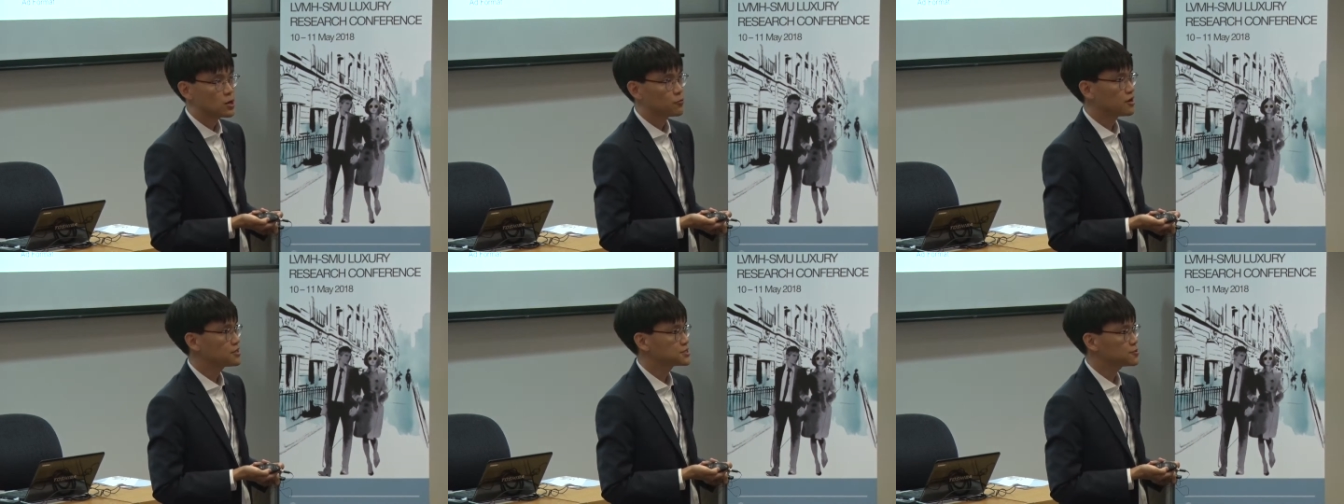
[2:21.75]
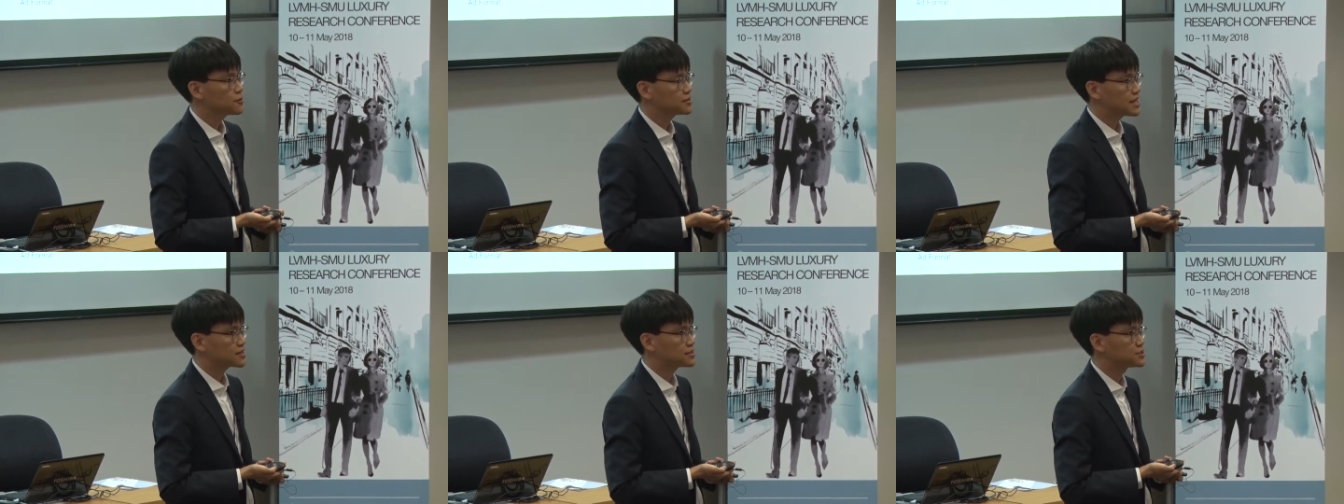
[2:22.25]
We also know
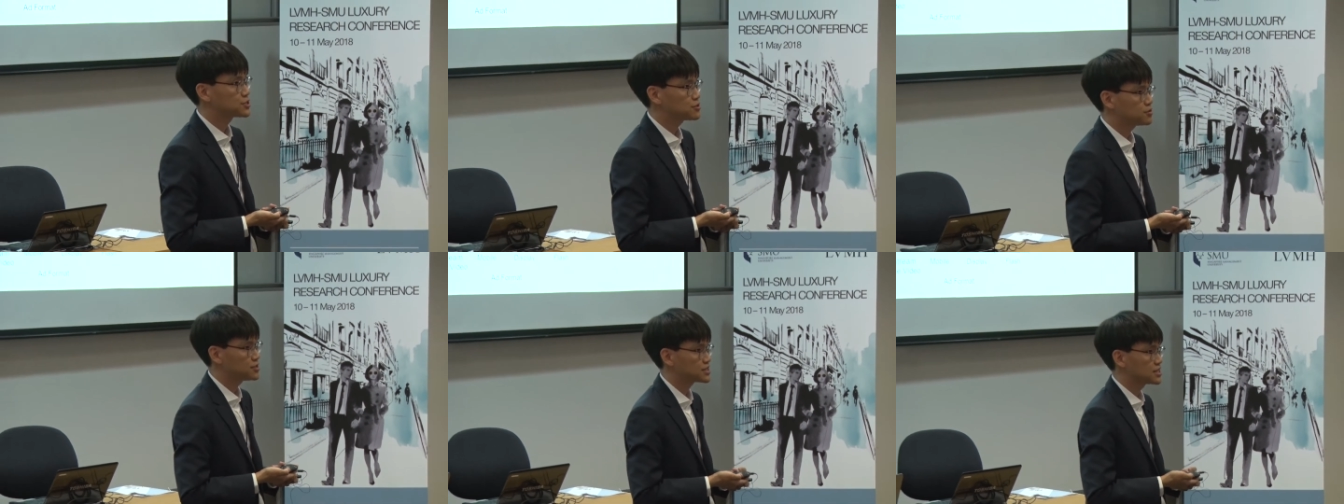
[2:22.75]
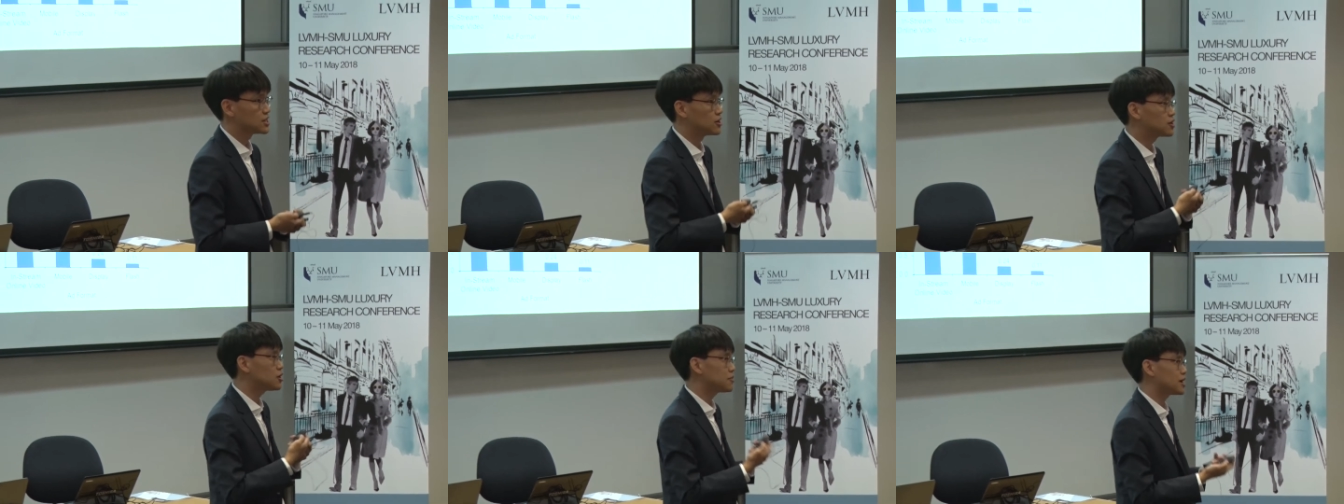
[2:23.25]
that consumers
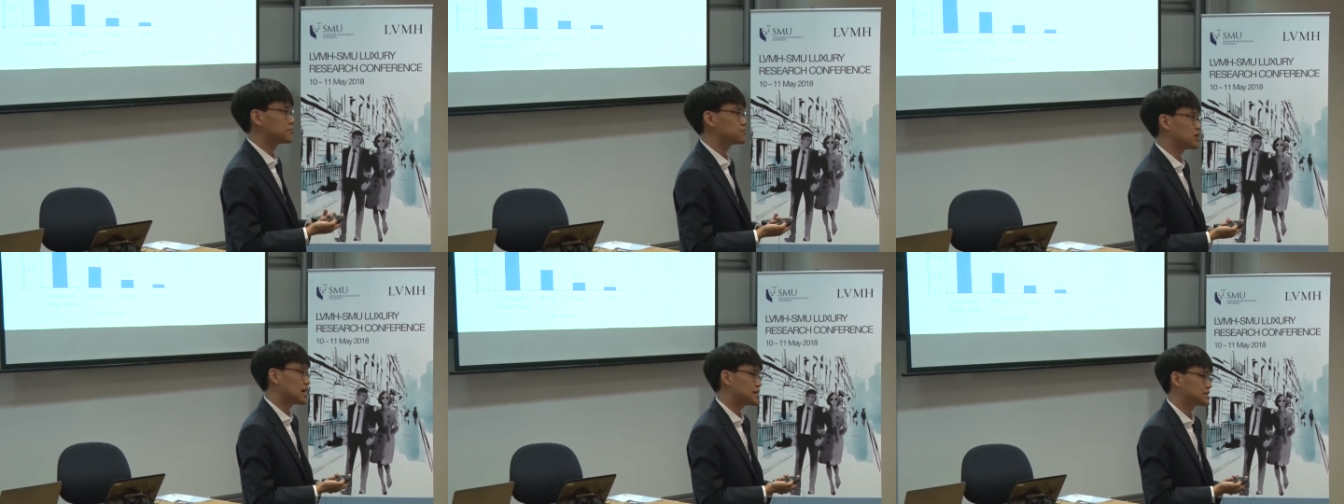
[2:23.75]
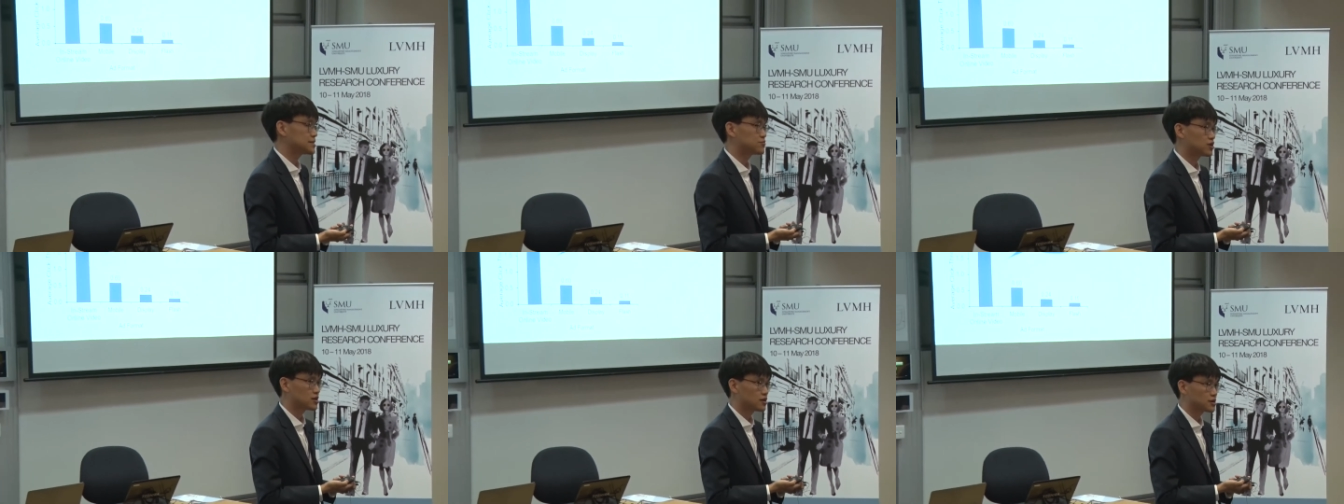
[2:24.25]
learn about brands and
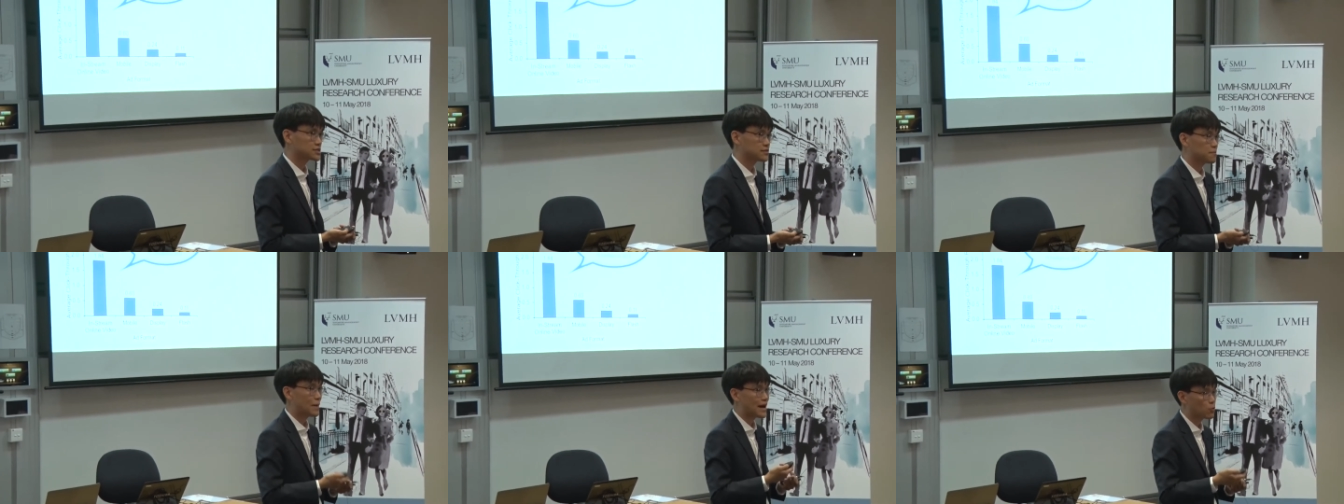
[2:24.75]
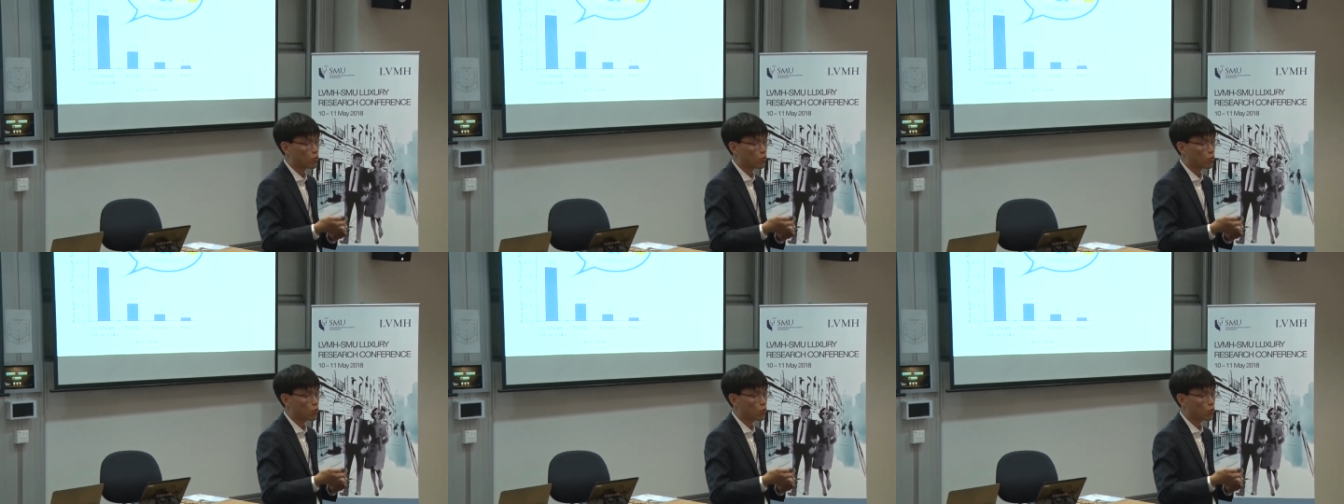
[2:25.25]
products by